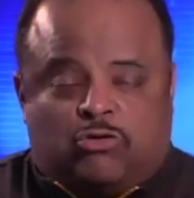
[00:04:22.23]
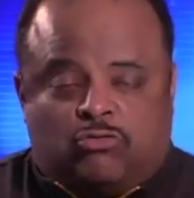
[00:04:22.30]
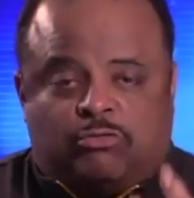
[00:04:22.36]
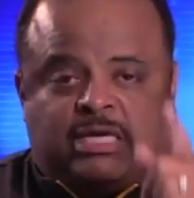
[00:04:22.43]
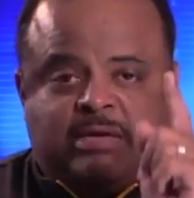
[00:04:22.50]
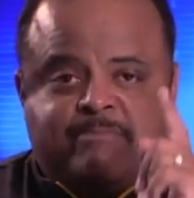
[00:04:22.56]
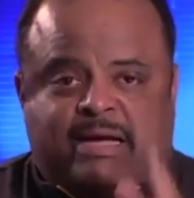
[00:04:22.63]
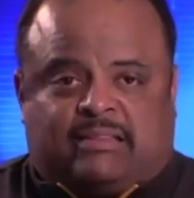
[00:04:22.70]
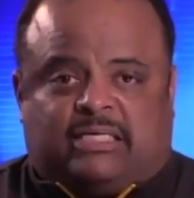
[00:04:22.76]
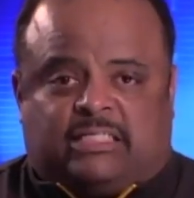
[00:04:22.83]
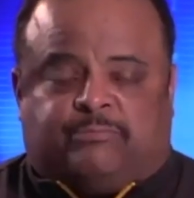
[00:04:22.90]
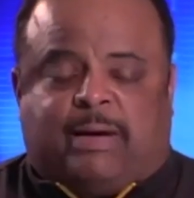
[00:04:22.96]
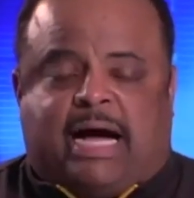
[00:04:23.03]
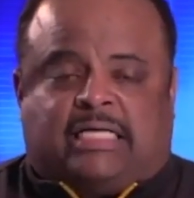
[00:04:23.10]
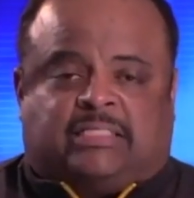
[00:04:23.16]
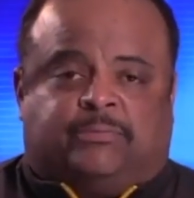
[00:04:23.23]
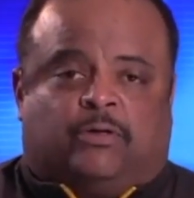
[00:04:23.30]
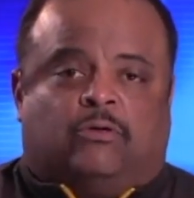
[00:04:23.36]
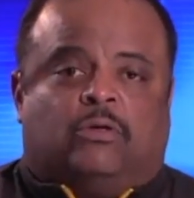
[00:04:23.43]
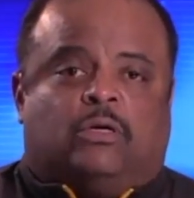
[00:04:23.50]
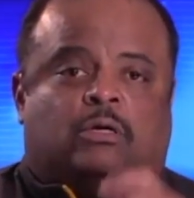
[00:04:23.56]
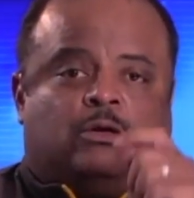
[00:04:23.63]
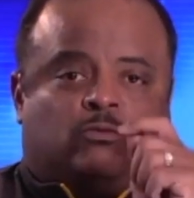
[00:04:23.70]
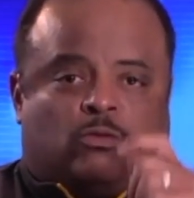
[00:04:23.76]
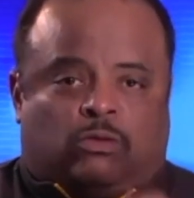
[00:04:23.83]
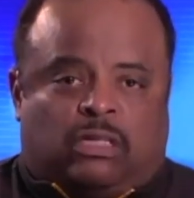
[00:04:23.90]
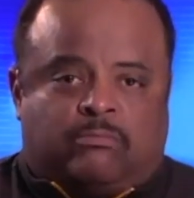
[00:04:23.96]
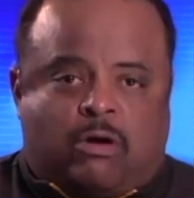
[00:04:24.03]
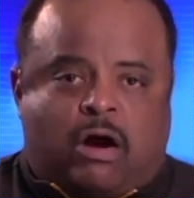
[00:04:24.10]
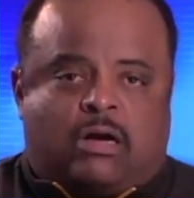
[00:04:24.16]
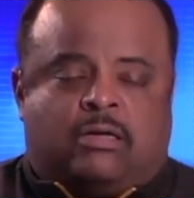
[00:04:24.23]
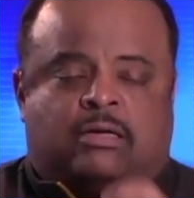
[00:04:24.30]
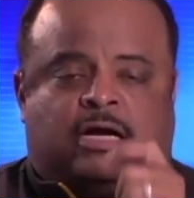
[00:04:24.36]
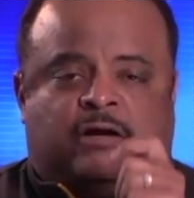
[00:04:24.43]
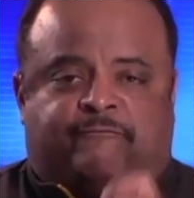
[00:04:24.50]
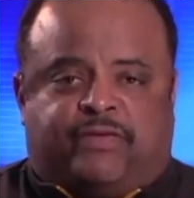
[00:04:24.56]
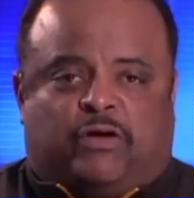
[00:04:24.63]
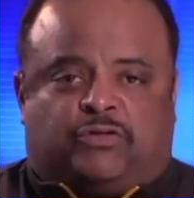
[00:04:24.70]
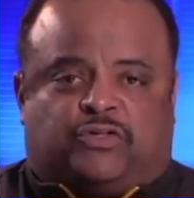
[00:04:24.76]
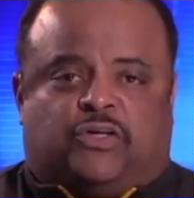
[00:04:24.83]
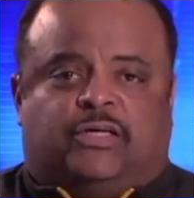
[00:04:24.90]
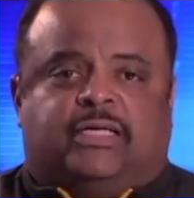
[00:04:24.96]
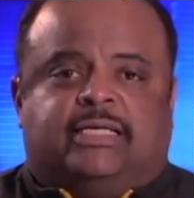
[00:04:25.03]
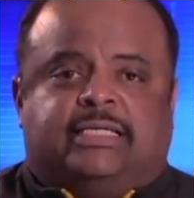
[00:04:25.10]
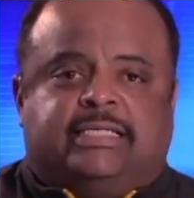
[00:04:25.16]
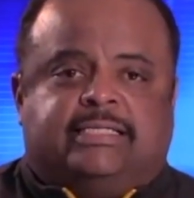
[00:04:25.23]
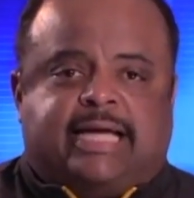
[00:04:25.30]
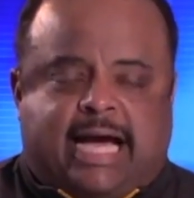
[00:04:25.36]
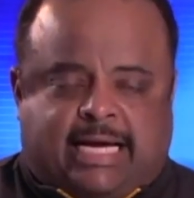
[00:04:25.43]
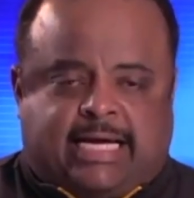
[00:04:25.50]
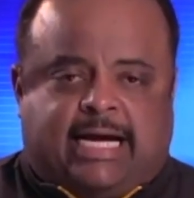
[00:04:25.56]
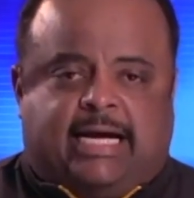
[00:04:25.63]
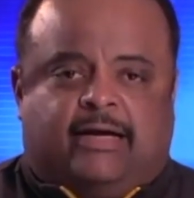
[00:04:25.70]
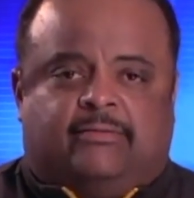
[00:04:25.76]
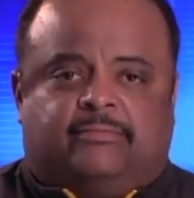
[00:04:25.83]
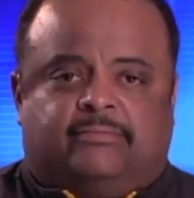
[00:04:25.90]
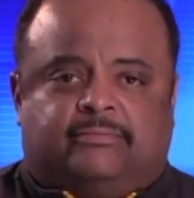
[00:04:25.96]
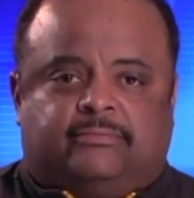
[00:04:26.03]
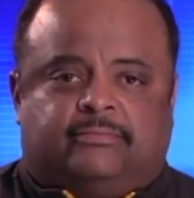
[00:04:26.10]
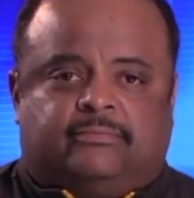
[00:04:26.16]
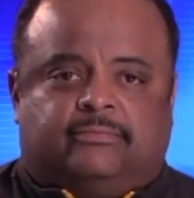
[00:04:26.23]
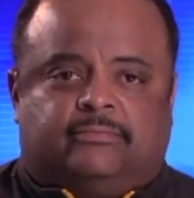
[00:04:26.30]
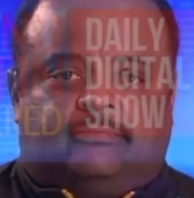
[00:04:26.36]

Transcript: You can make this possible. RolandMartinUnfiltered.com.